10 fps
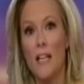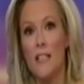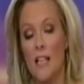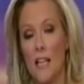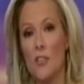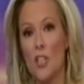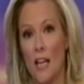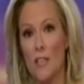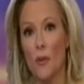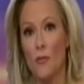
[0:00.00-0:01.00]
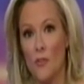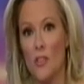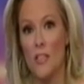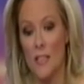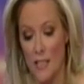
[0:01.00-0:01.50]
to get checks for
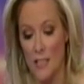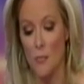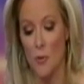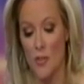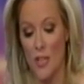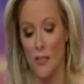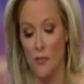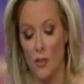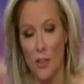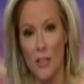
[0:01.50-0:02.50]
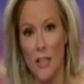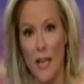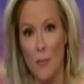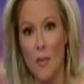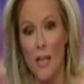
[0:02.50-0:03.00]
50 to 60% of your
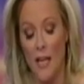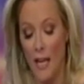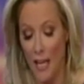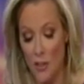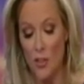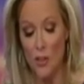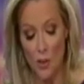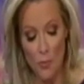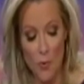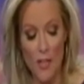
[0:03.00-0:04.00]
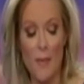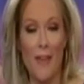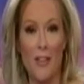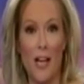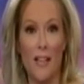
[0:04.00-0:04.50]
claim. And to your point
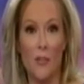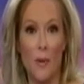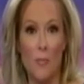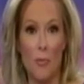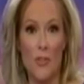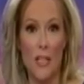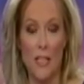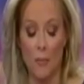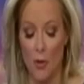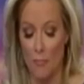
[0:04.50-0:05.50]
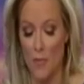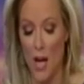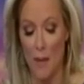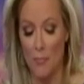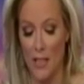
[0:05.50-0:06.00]
about the 93% number
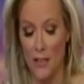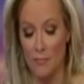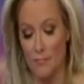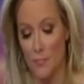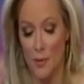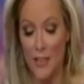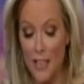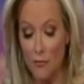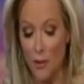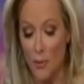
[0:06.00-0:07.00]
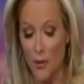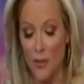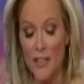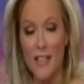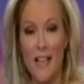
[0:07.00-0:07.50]
not being
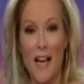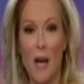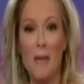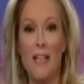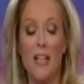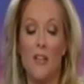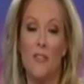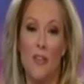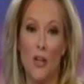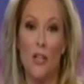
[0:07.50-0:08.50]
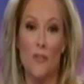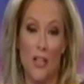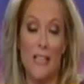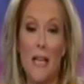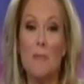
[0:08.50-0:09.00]
believable, I mean,
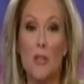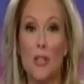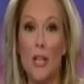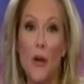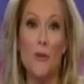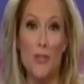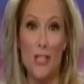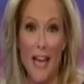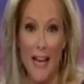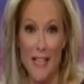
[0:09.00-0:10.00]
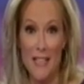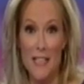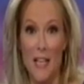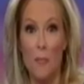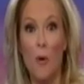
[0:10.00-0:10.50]
the claims are closed,
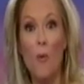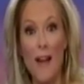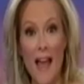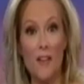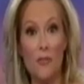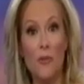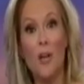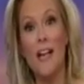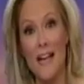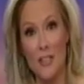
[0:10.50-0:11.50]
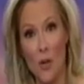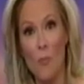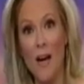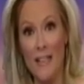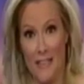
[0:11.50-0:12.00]
yes, but 1 out of 4 got no
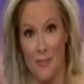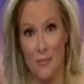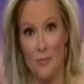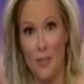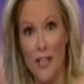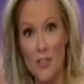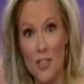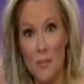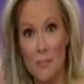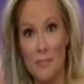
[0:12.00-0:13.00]
money. Right, Chip?